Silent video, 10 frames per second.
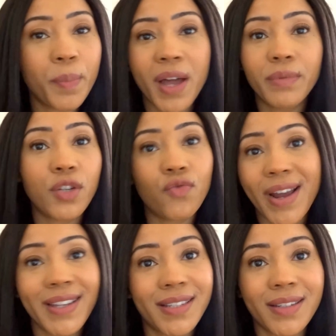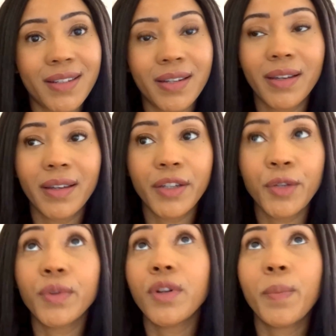be able to rest.
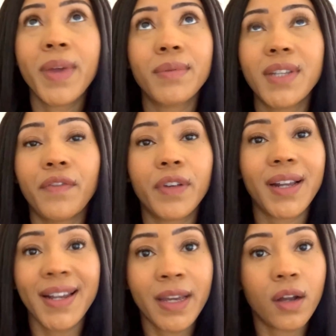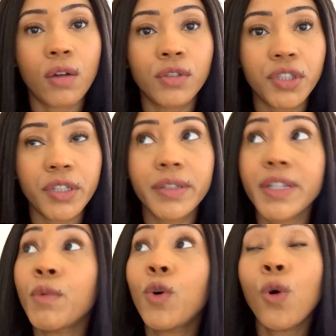You will not be able to have a clear conscience.
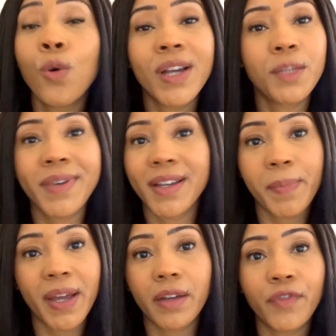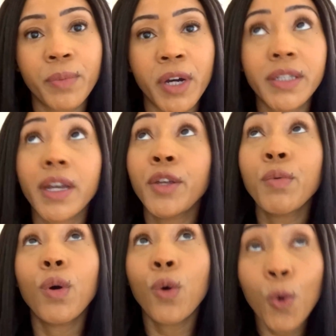It will always be at the back of your mind, and you
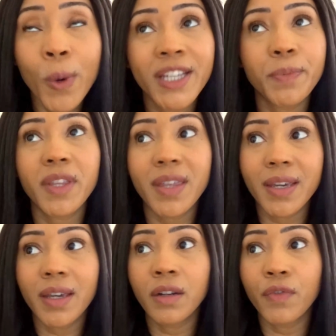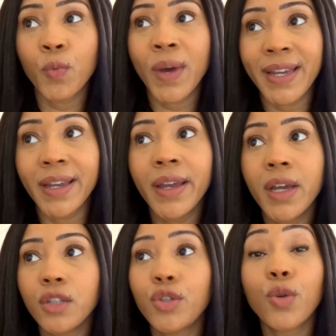will always be thinking of a way
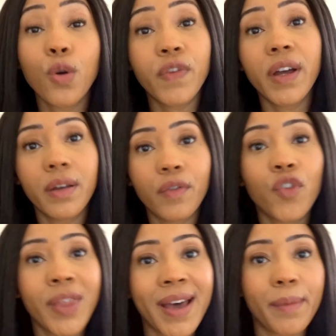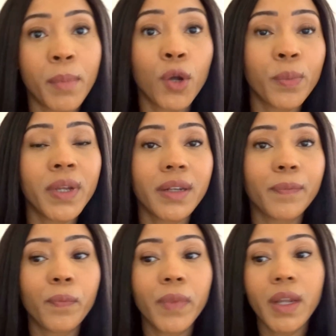to cover for that moment.
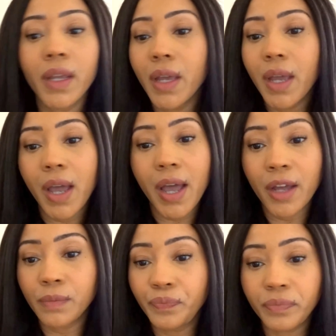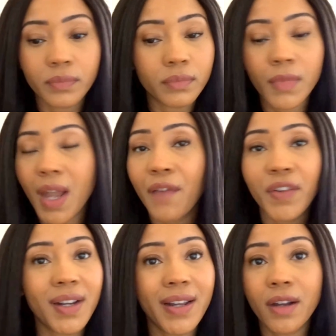Have a
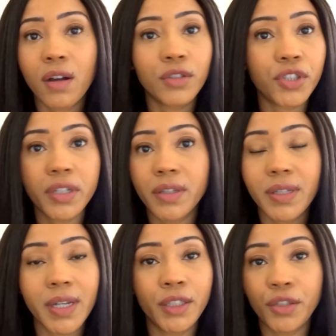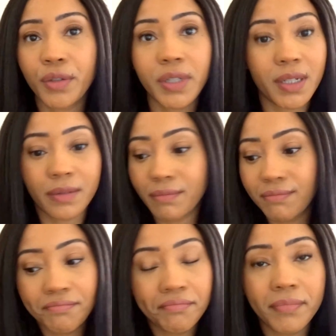clear conscience and just
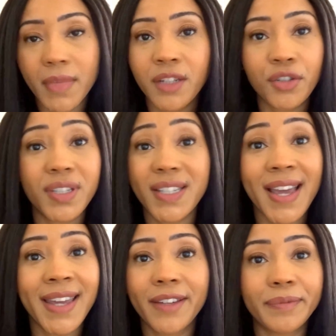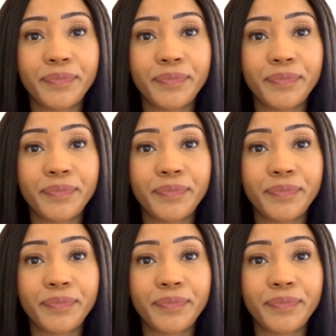say it.